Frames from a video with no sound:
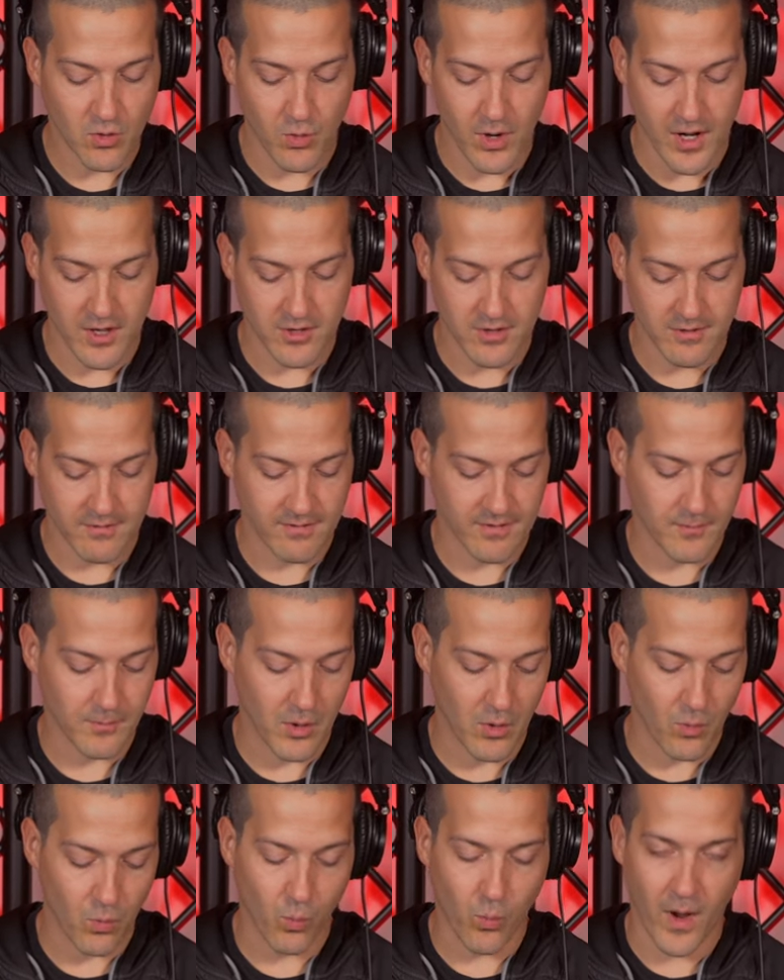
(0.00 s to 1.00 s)
questions
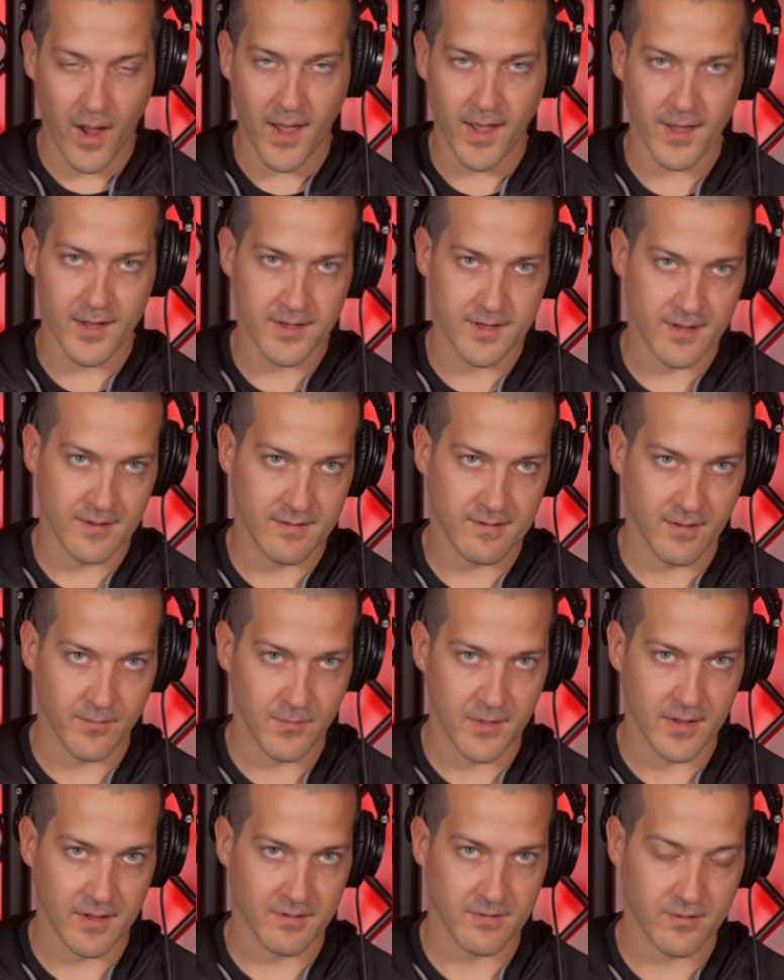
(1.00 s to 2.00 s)
about why I did
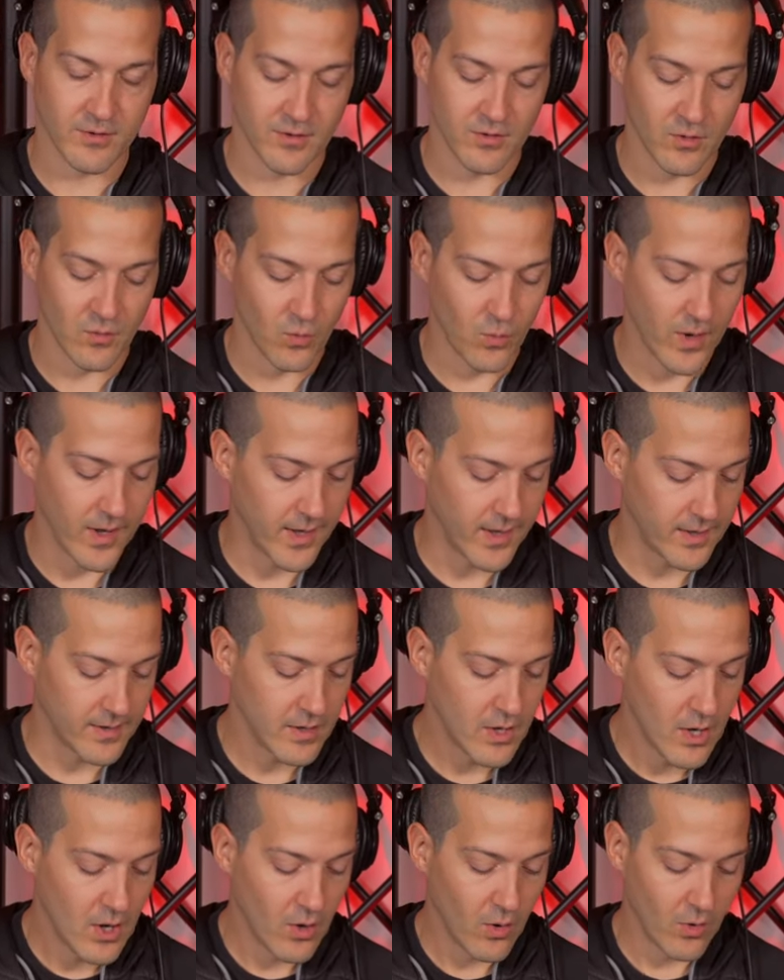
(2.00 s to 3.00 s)
something a certain way
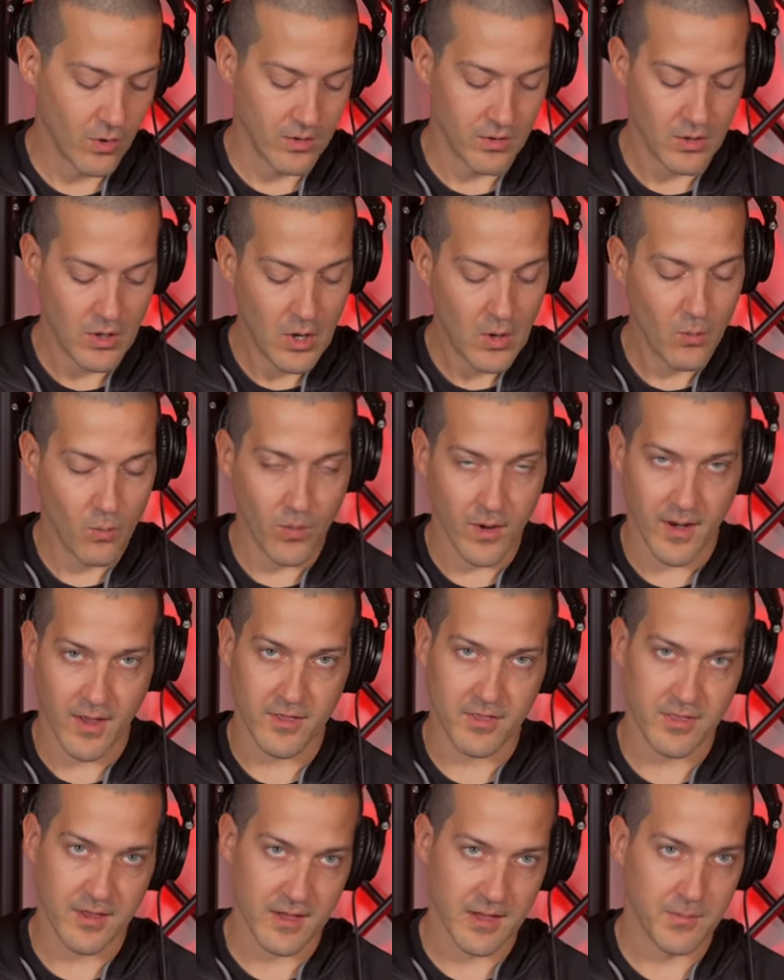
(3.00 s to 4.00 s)
or what
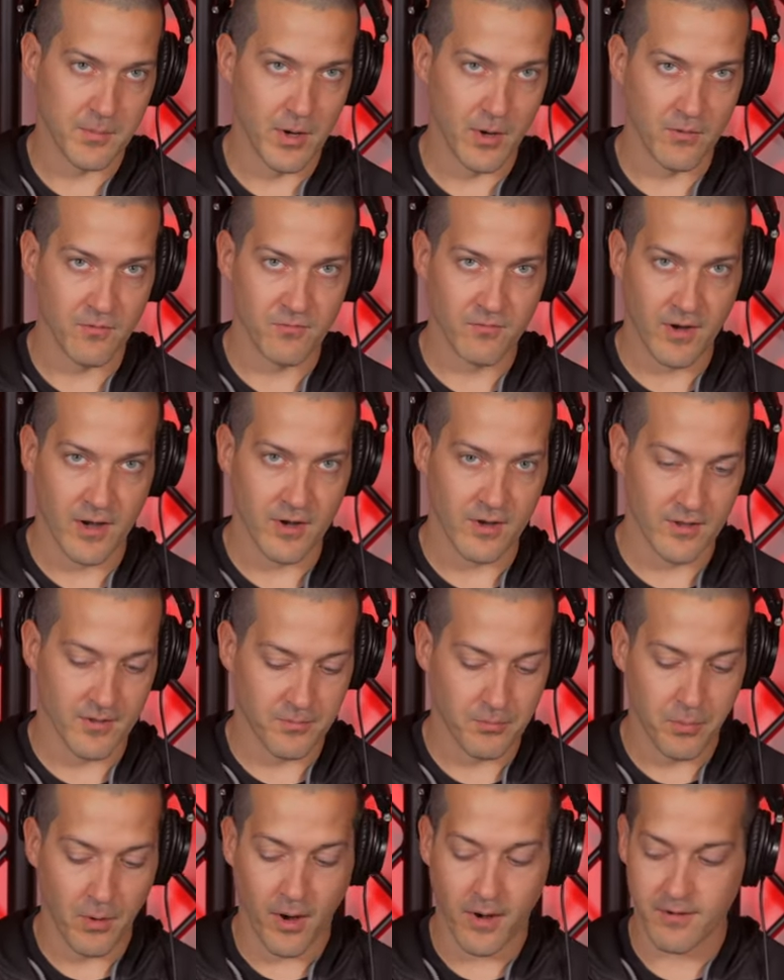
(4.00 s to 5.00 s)
I think about various
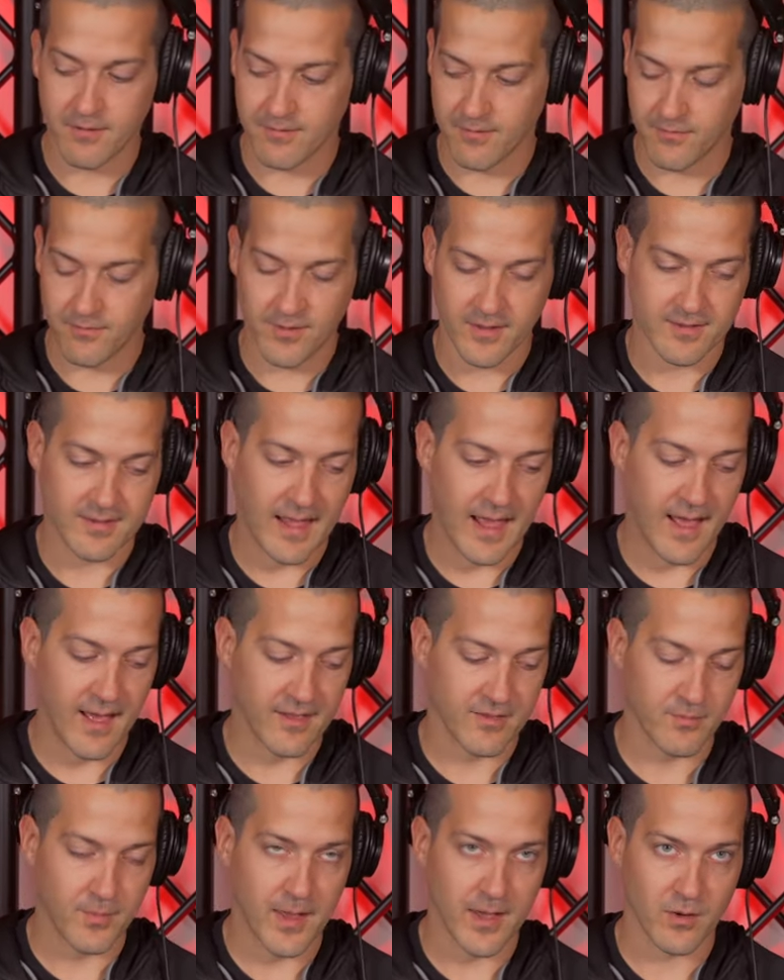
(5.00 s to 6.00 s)
parts of this
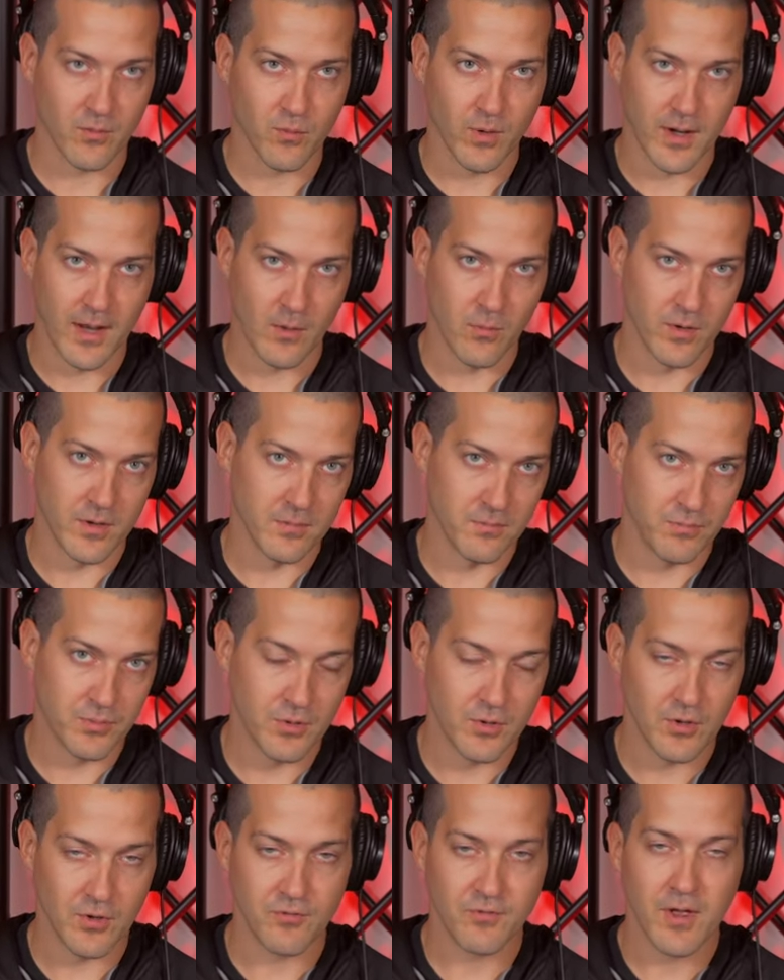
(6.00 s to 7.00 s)
aspect, what I would
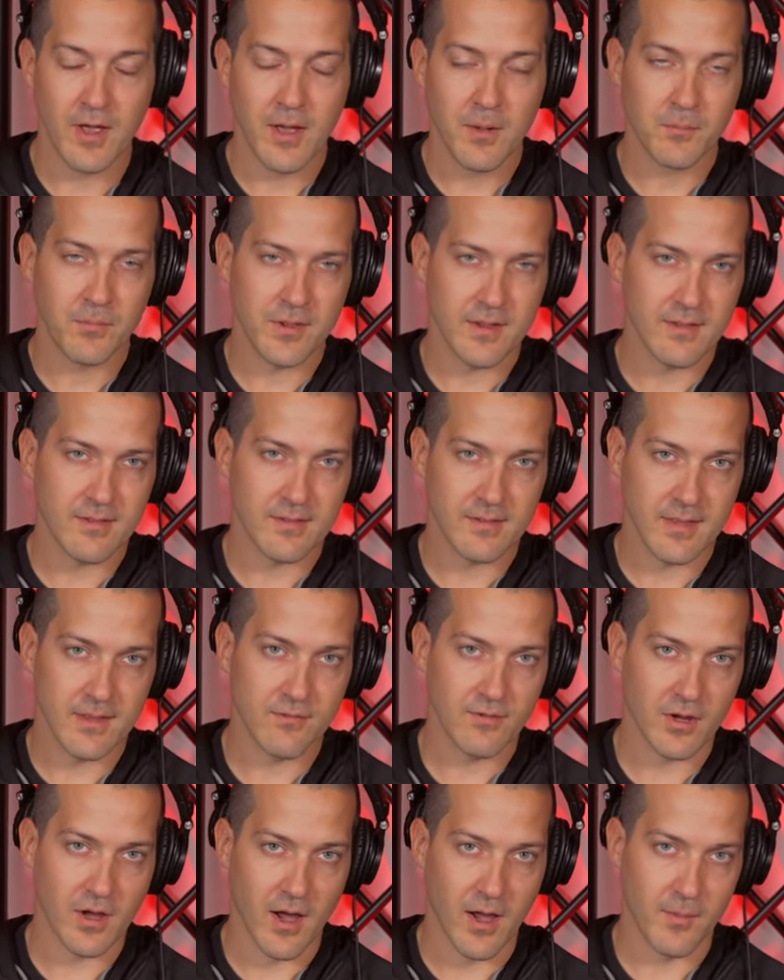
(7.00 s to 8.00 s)
improve, please
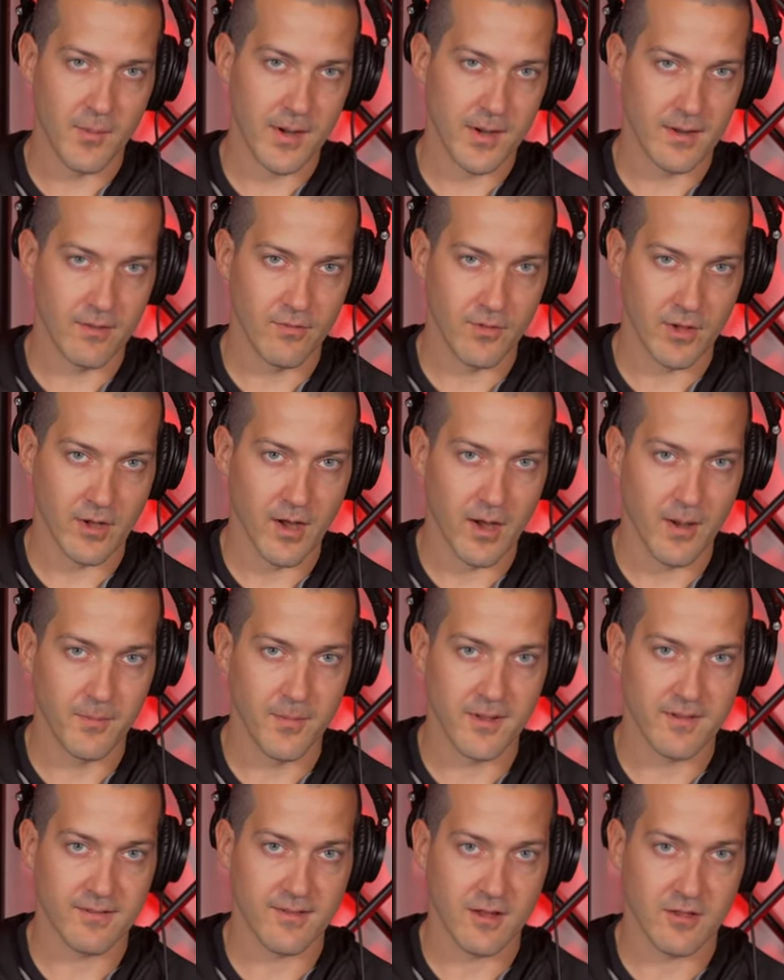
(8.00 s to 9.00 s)
leave a comment in the
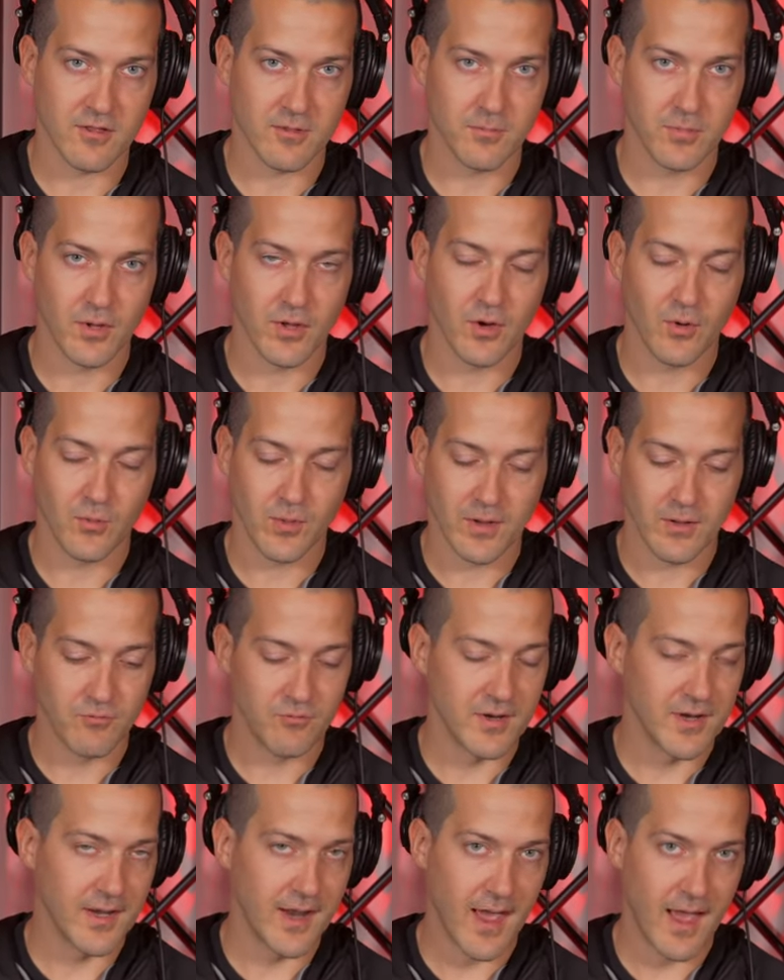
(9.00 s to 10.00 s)
comment section below. We
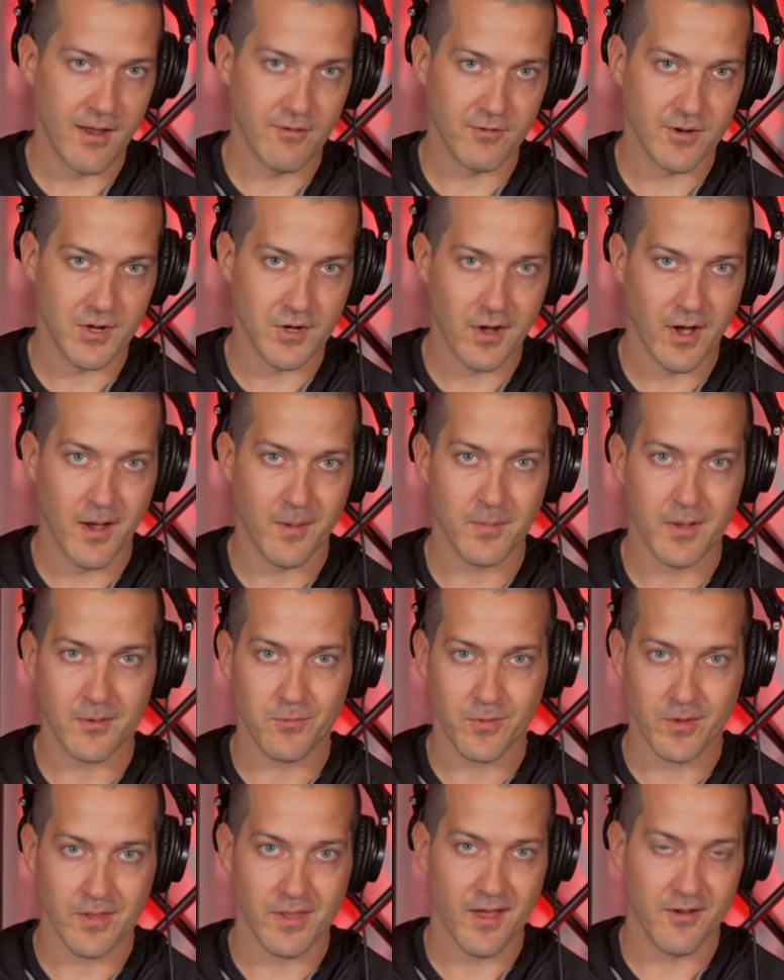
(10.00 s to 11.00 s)
read every
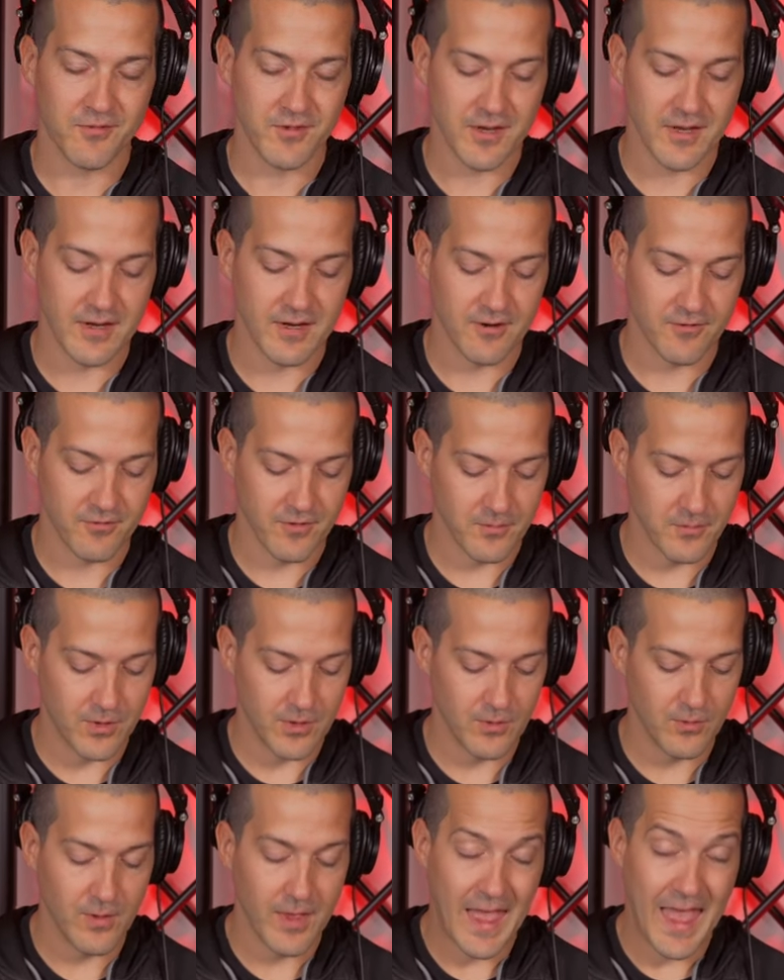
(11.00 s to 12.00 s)
comment. We'd love to hear from
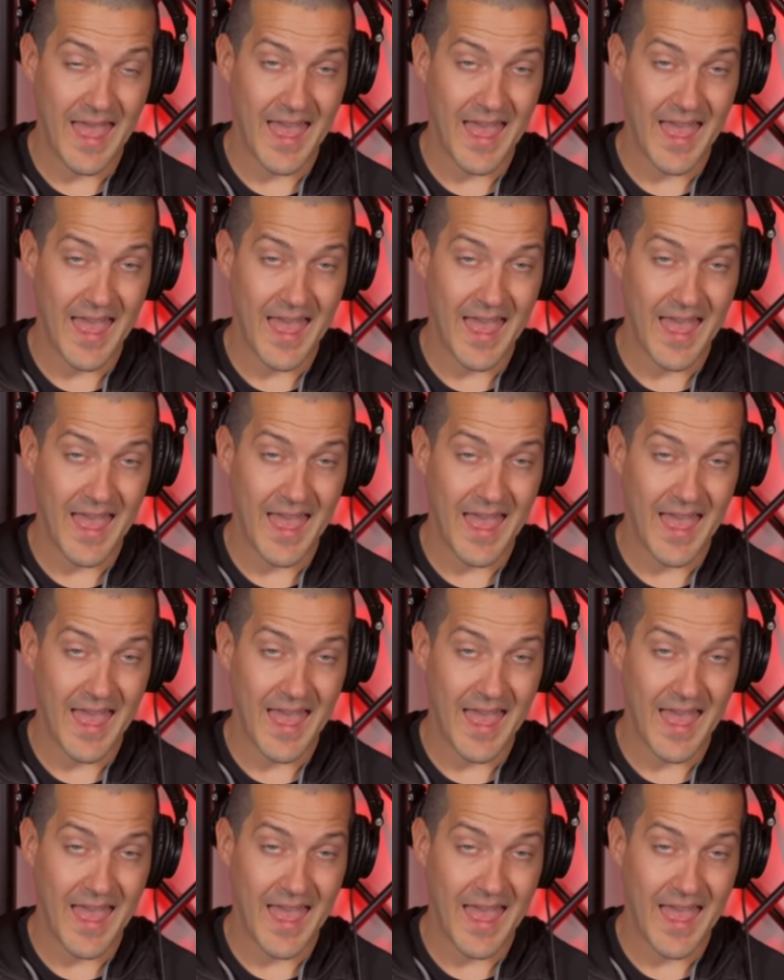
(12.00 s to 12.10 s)
you.